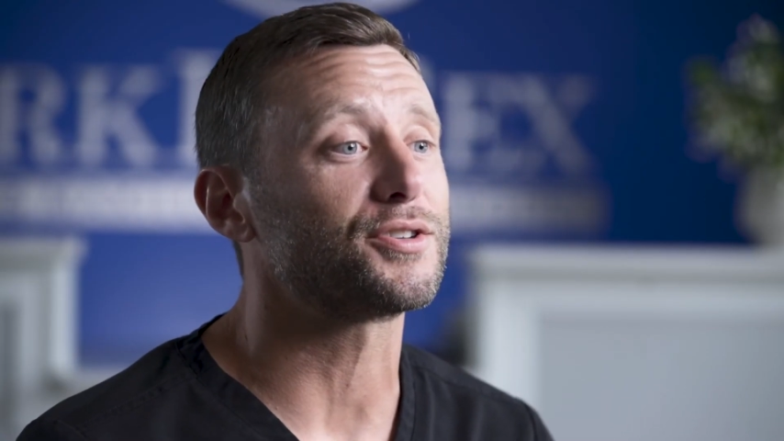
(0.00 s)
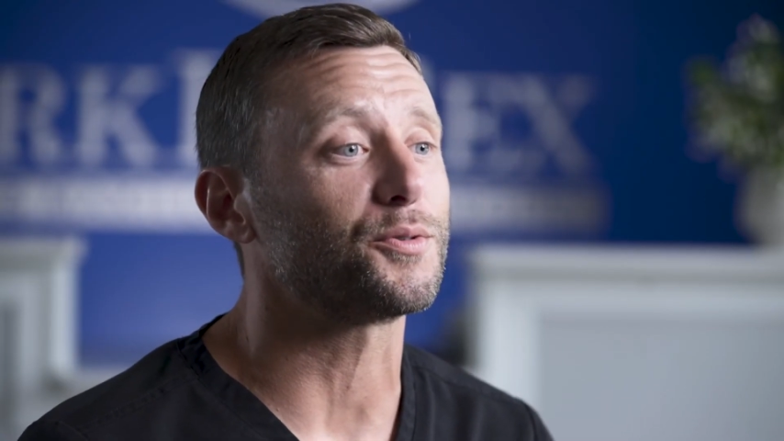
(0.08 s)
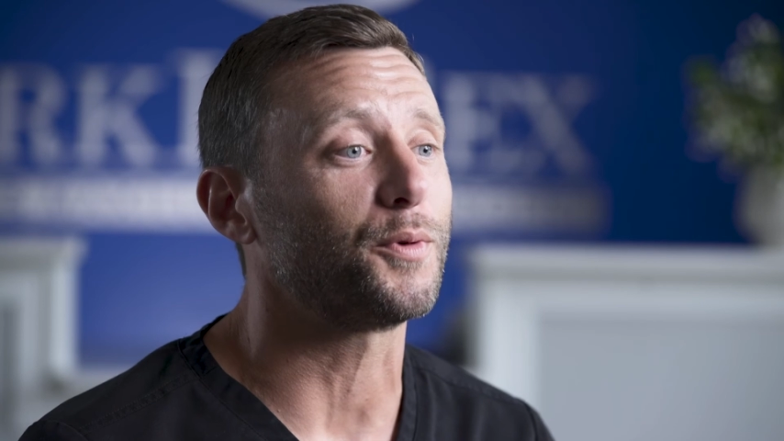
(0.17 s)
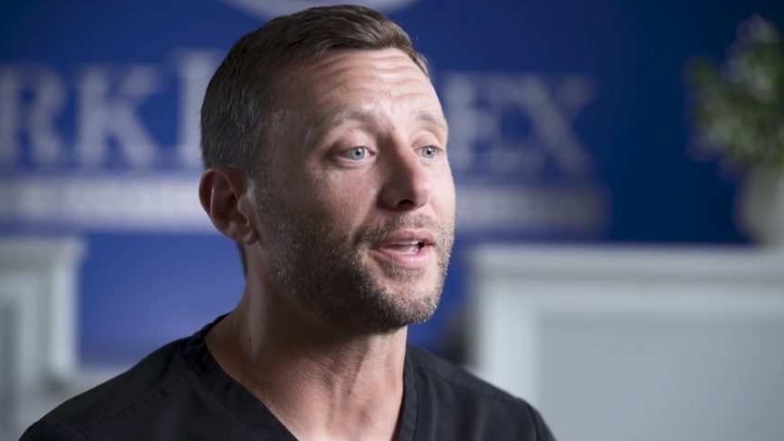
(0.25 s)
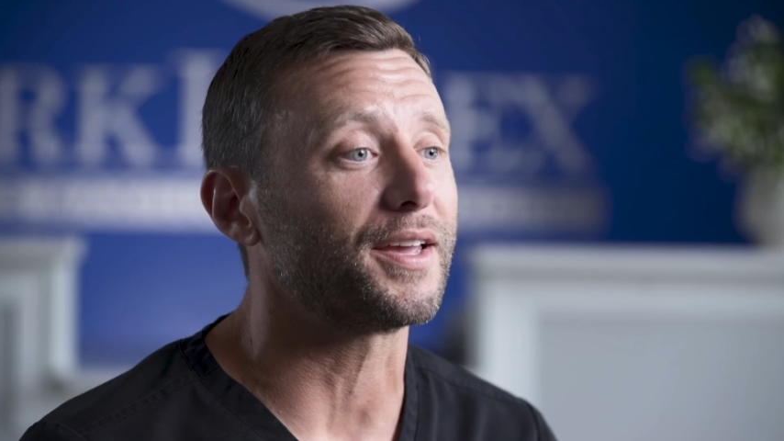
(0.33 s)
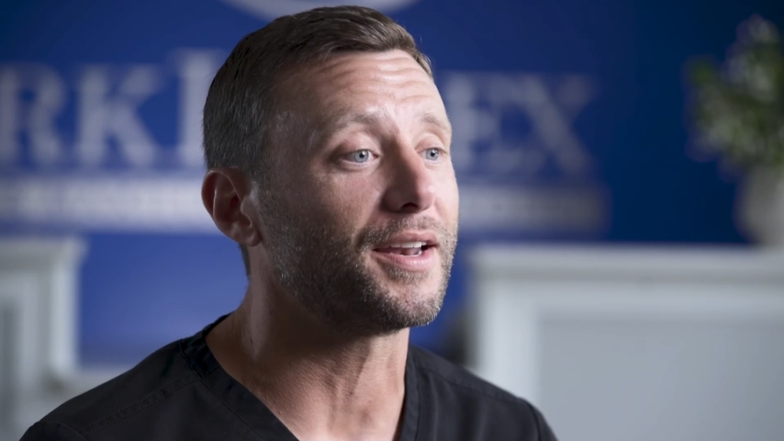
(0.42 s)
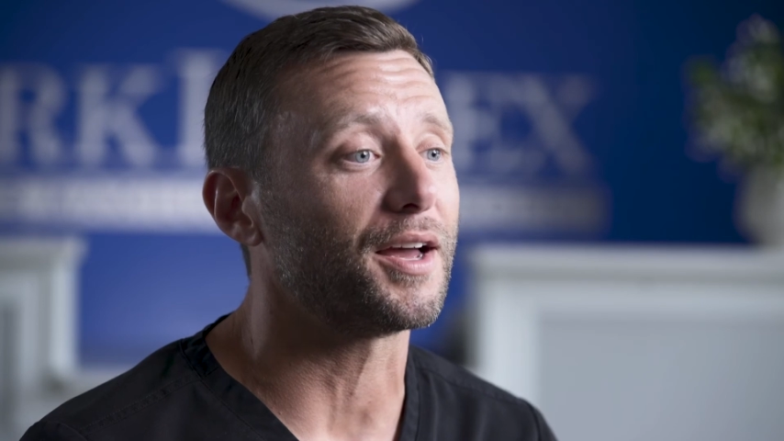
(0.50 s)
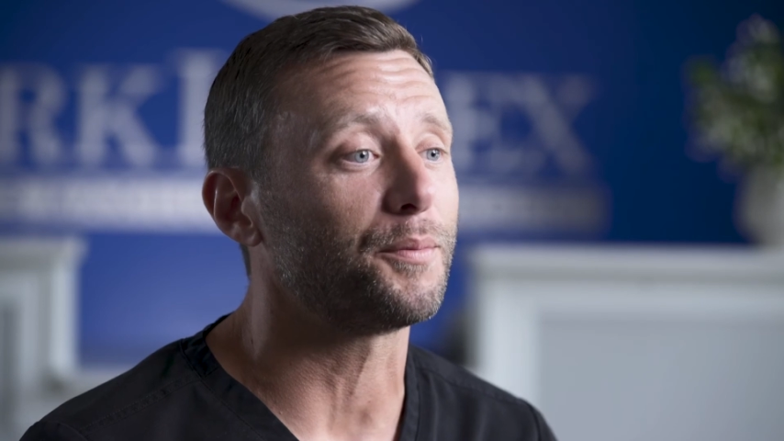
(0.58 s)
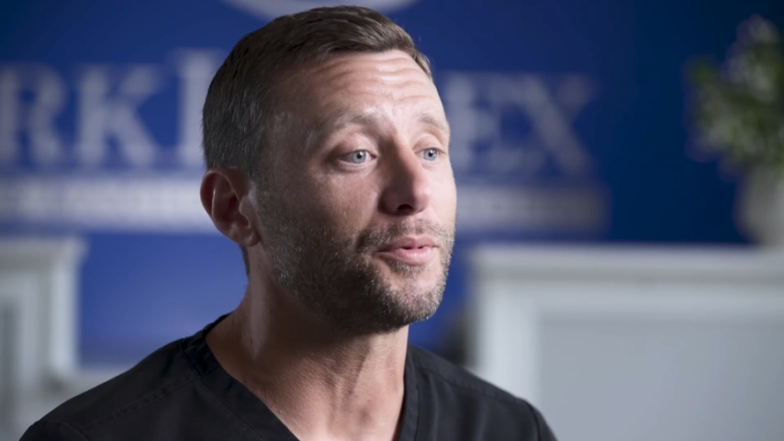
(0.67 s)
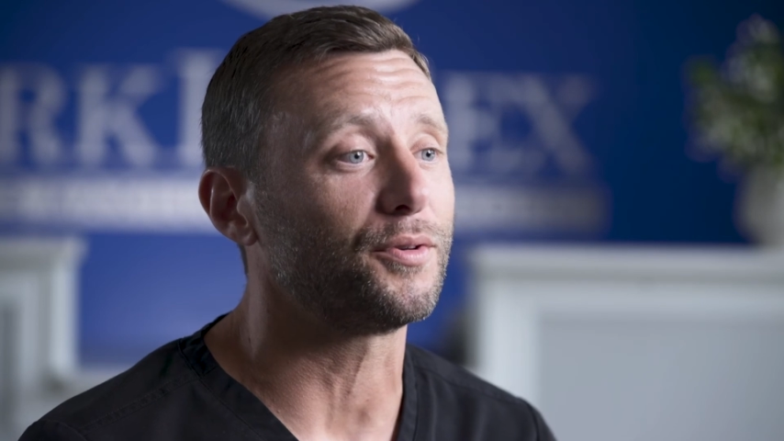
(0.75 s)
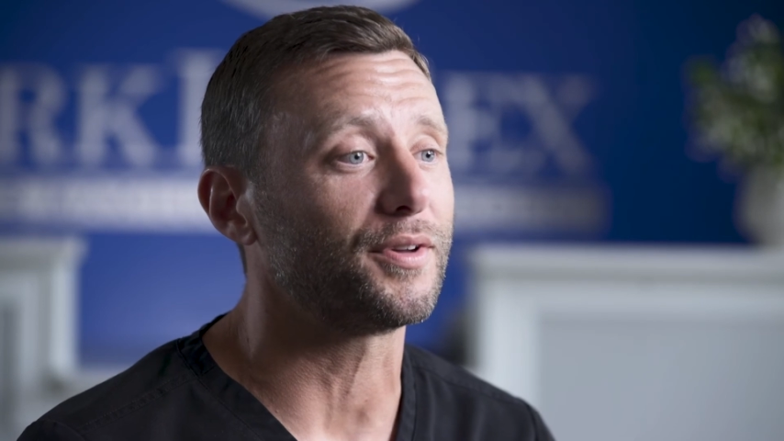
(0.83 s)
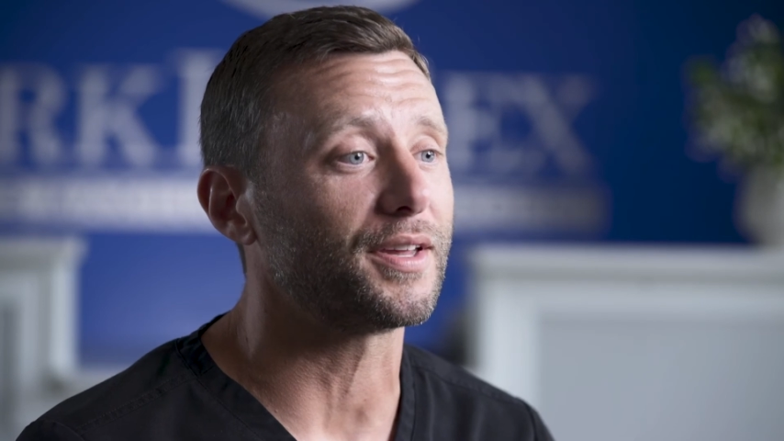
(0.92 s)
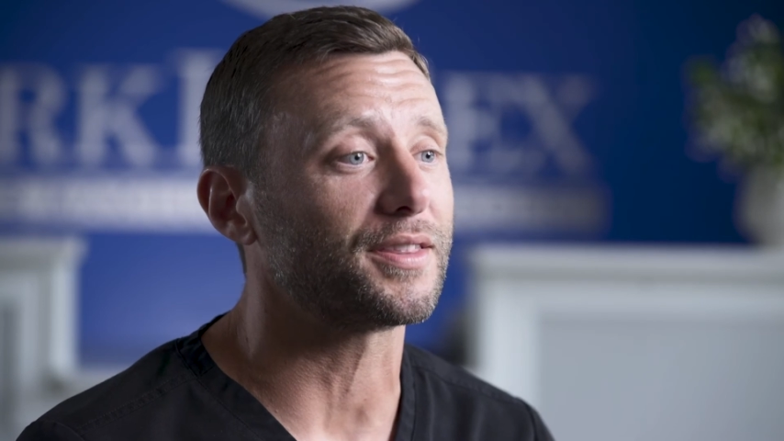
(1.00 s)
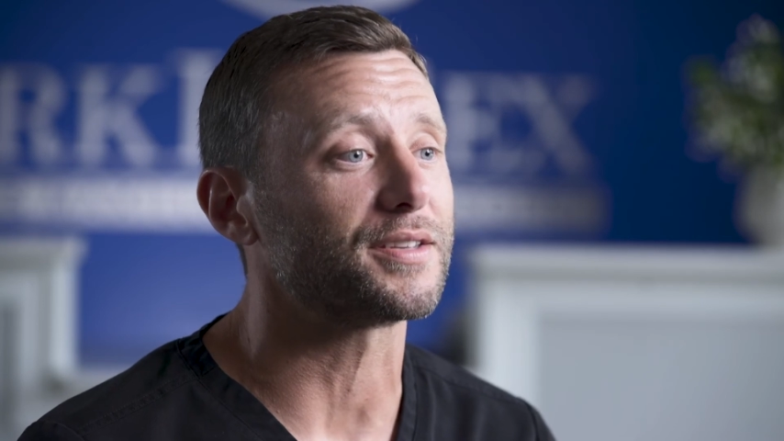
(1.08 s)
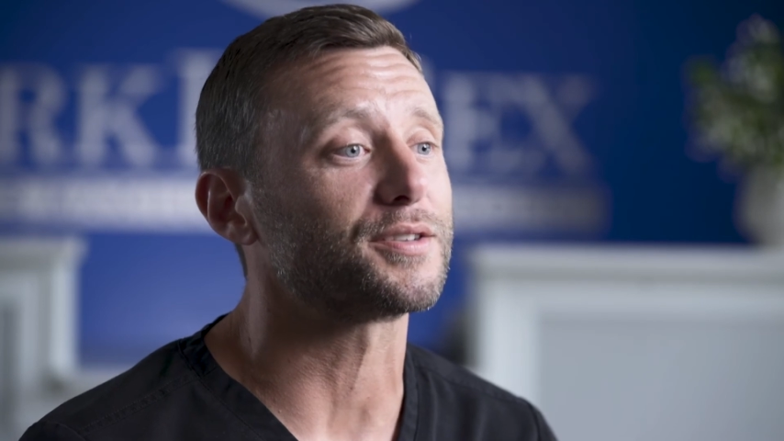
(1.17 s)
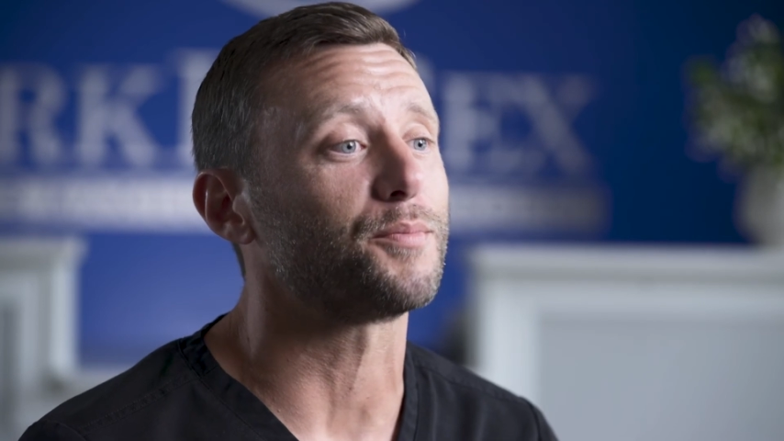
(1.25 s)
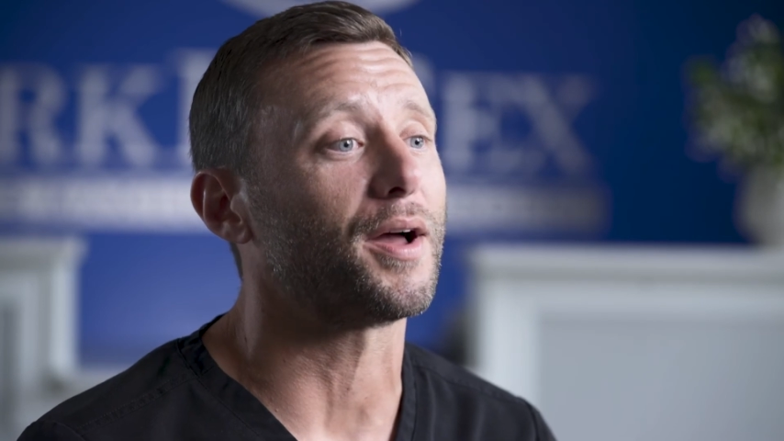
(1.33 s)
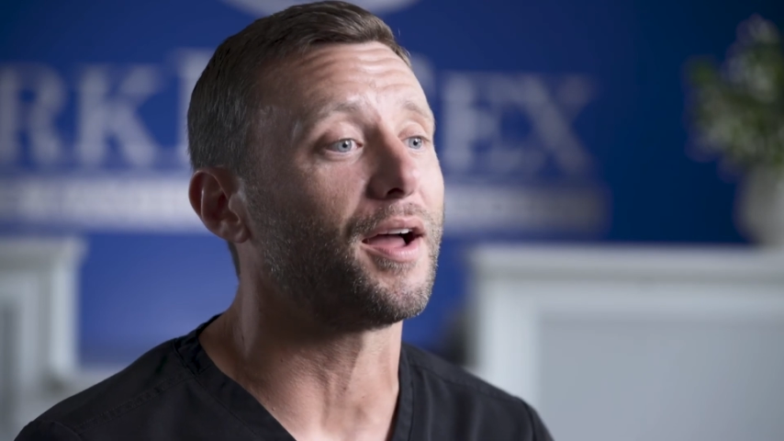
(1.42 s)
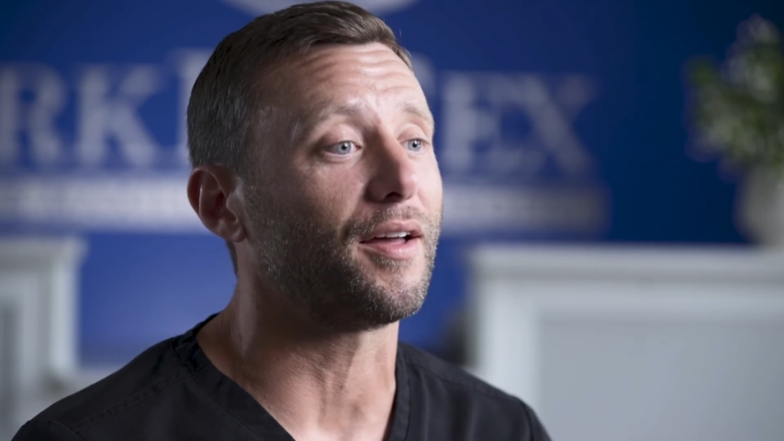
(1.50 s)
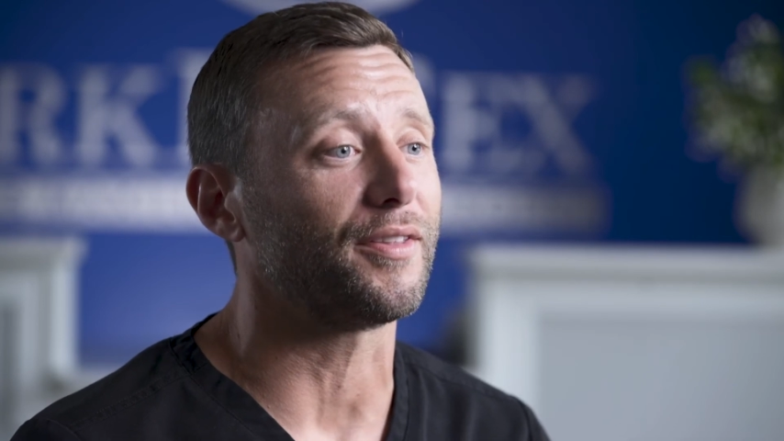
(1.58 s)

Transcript: so we can help you get the smile